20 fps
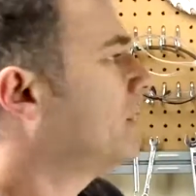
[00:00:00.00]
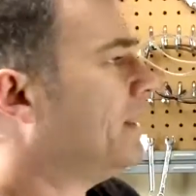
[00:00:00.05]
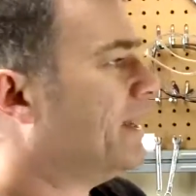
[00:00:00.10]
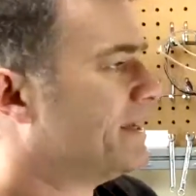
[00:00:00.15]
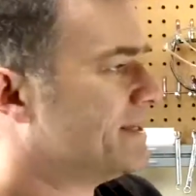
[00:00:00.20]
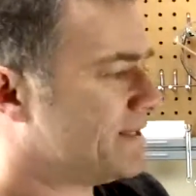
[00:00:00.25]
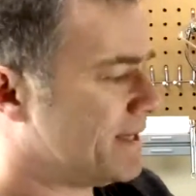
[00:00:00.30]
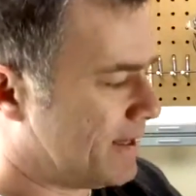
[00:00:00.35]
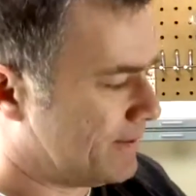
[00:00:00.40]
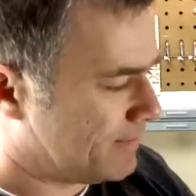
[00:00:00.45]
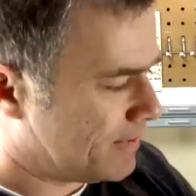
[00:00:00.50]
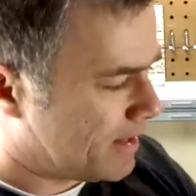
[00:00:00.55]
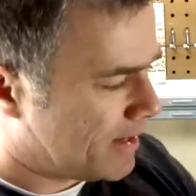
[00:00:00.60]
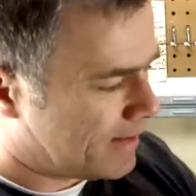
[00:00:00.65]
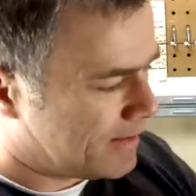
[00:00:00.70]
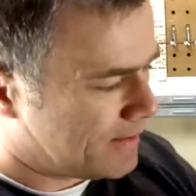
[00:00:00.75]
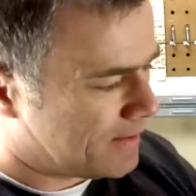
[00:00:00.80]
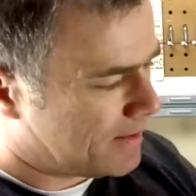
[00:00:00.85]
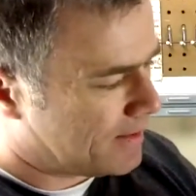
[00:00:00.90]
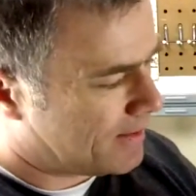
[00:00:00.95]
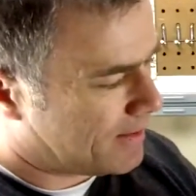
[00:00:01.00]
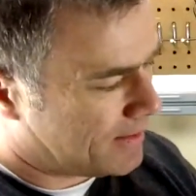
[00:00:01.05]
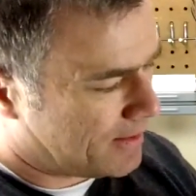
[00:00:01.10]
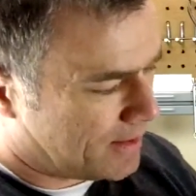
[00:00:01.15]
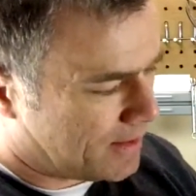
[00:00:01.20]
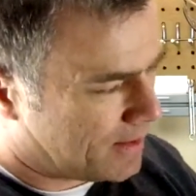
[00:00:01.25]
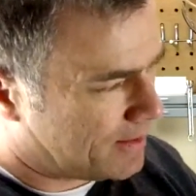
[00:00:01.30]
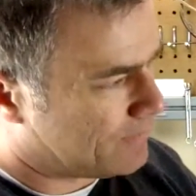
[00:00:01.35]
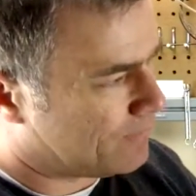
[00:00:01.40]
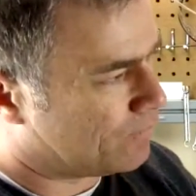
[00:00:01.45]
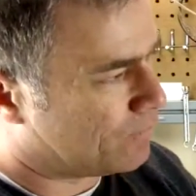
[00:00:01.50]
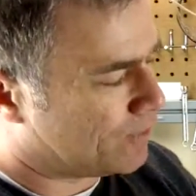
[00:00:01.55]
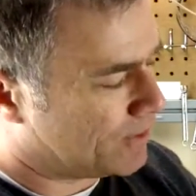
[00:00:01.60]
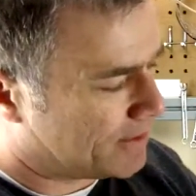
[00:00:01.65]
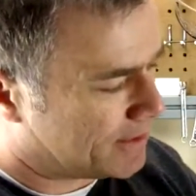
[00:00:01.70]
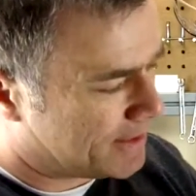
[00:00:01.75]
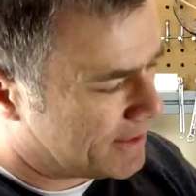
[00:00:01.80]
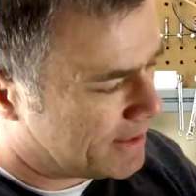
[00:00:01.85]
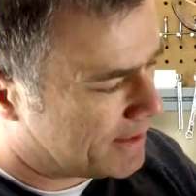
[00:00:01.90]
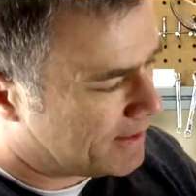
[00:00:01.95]
like I said,
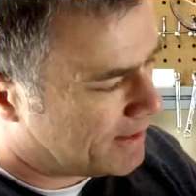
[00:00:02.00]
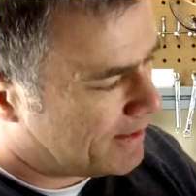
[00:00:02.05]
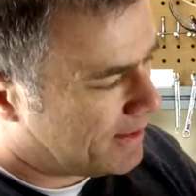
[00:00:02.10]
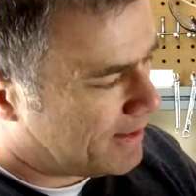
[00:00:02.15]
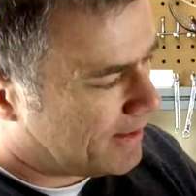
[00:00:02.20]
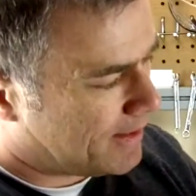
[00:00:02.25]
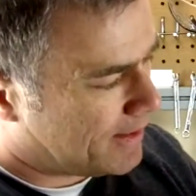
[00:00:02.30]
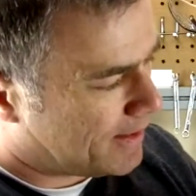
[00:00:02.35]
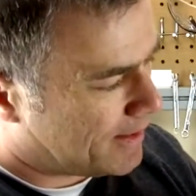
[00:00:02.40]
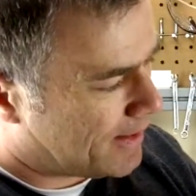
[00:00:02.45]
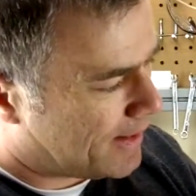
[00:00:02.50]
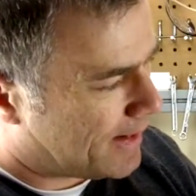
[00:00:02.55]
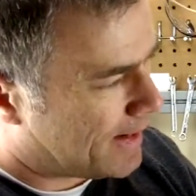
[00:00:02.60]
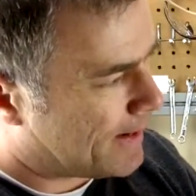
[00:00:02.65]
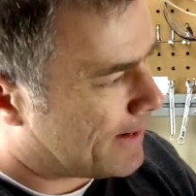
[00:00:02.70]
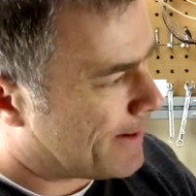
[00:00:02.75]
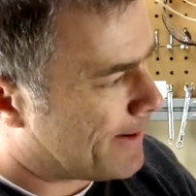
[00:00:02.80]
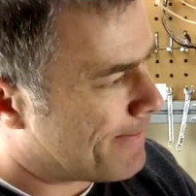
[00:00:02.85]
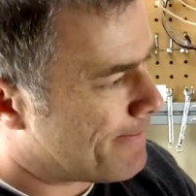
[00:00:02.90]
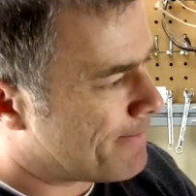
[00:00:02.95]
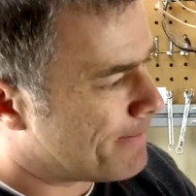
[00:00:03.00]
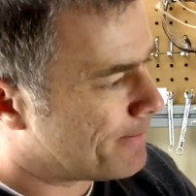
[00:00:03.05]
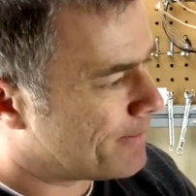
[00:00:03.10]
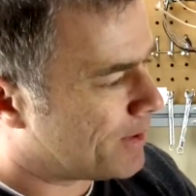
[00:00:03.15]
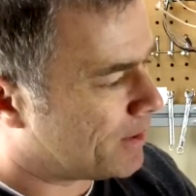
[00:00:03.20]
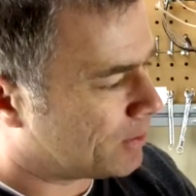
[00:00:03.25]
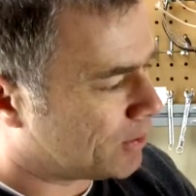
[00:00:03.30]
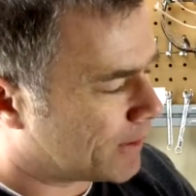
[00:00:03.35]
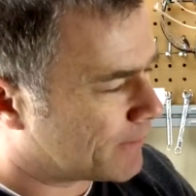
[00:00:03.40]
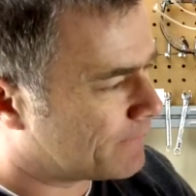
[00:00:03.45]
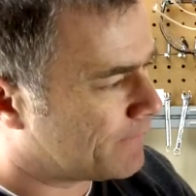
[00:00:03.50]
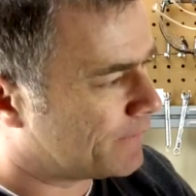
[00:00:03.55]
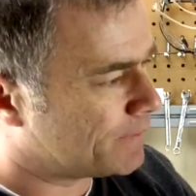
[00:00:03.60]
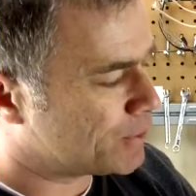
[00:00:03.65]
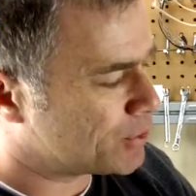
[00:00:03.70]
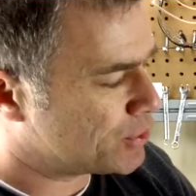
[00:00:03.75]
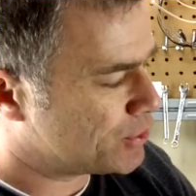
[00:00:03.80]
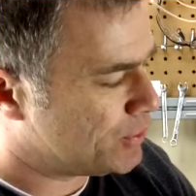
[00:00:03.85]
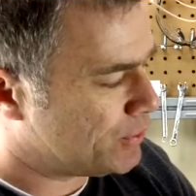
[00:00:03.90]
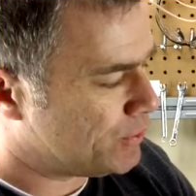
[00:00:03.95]
really a lot of fun
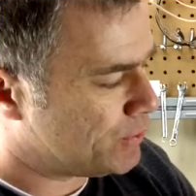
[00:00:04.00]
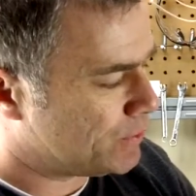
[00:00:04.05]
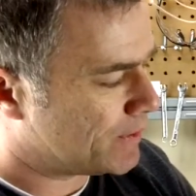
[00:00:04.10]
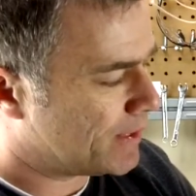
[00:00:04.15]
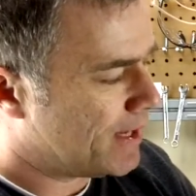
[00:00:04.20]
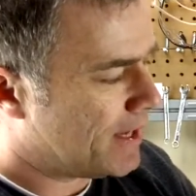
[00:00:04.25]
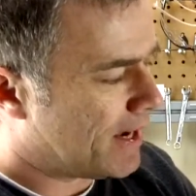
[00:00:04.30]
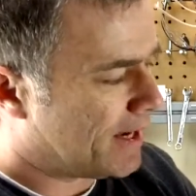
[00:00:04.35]
to shoot.